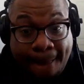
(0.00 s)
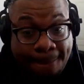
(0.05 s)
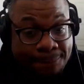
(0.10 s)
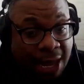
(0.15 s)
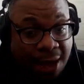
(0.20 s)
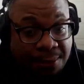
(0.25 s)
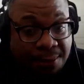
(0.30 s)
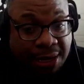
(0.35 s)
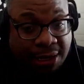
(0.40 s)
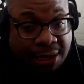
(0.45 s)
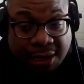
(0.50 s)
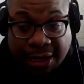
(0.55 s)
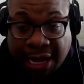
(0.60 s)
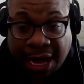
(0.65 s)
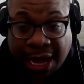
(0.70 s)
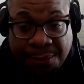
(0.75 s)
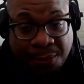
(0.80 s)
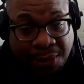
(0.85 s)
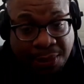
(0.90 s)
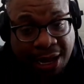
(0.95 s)
I mean, look,
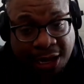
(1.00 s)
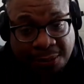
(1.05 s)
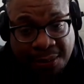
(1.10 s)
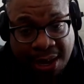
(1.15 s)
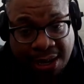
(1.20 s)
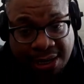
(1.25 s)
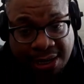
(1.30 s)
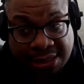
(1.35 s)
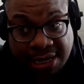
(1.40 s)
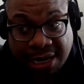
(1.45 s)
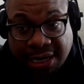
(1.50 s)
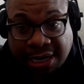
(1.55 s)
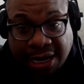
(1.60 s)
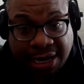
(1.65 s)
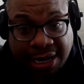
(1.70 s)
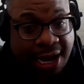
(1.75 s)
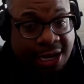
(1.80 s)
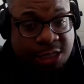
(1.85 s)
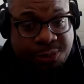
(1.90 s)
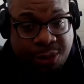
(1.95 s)
I'm a black man in tech.
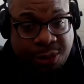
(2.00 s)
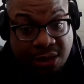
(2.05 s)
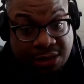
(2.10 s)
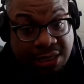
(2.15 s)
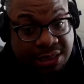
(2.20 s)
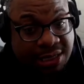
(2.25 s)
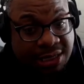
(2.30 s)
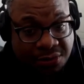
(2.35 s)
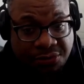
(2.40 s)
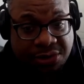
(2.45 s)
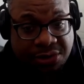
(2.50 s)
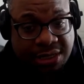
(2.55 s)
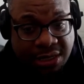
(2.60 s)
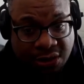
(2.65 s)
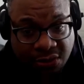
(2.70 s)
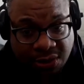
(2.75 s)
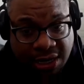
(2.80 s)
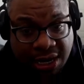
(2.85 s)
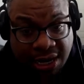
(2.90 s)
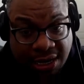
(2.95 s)
Like I experience this every
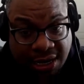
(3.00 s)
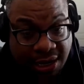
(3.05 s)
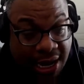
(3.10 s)
single day.